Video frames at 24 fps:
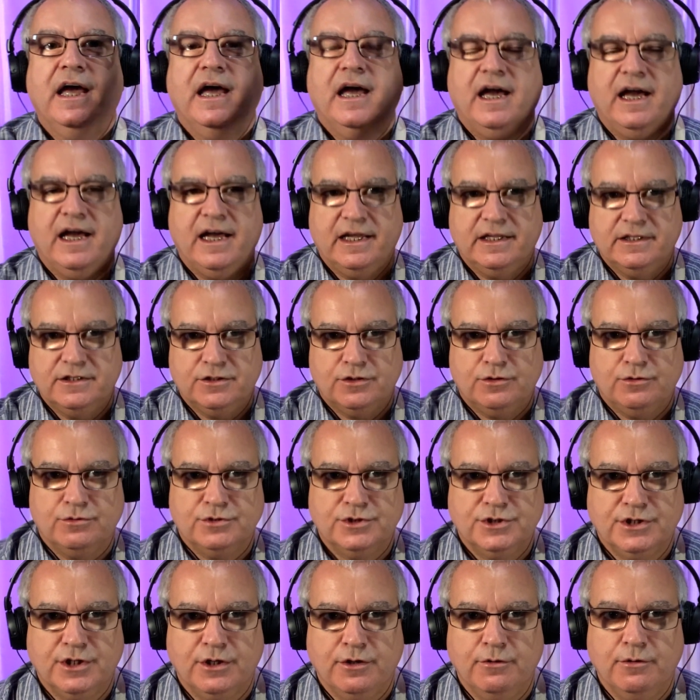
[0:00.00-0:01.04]
and
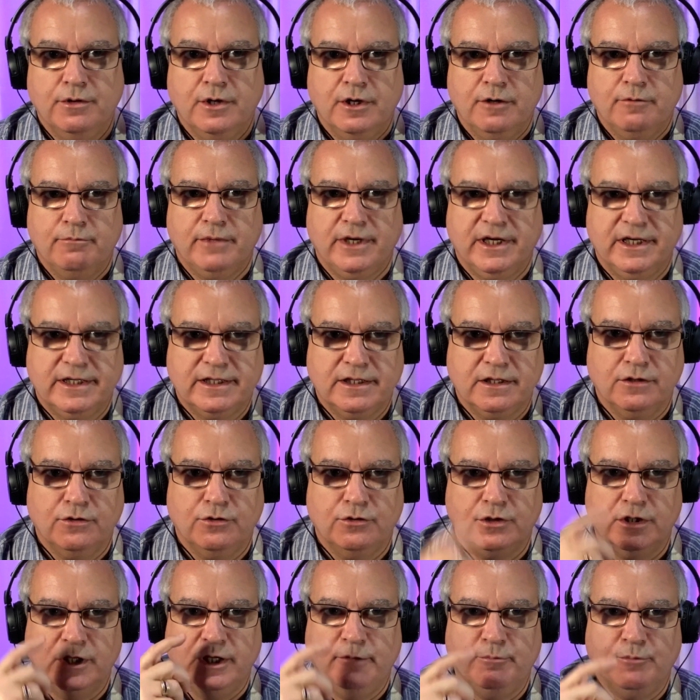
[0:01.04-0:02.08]
also my little
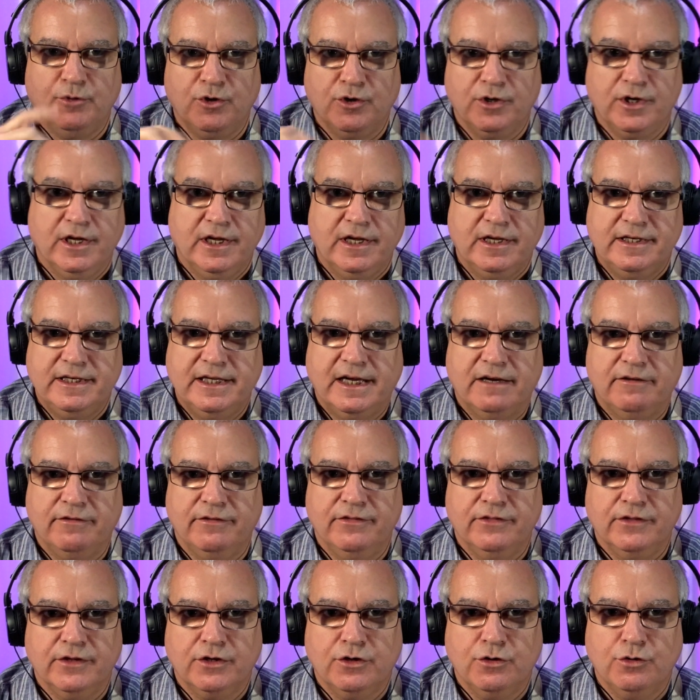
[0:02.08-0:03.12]
ugly mug down
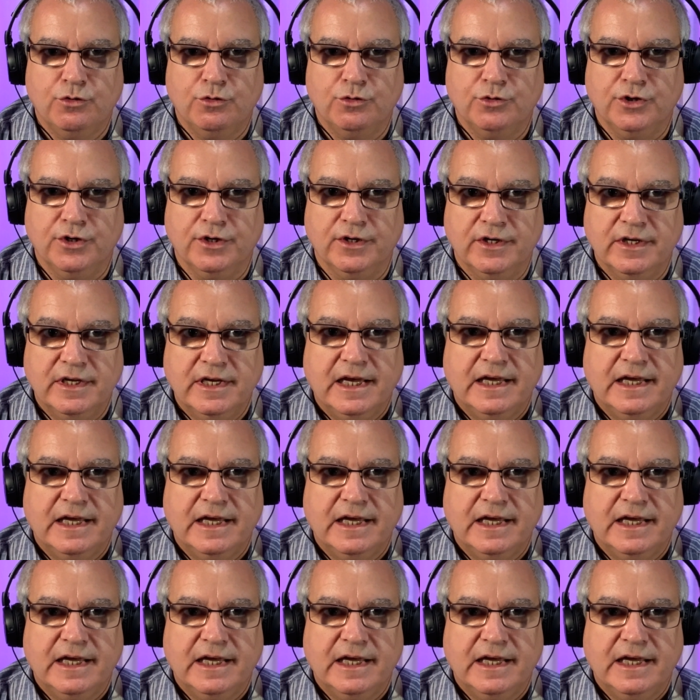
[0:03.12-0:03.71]
in the corner.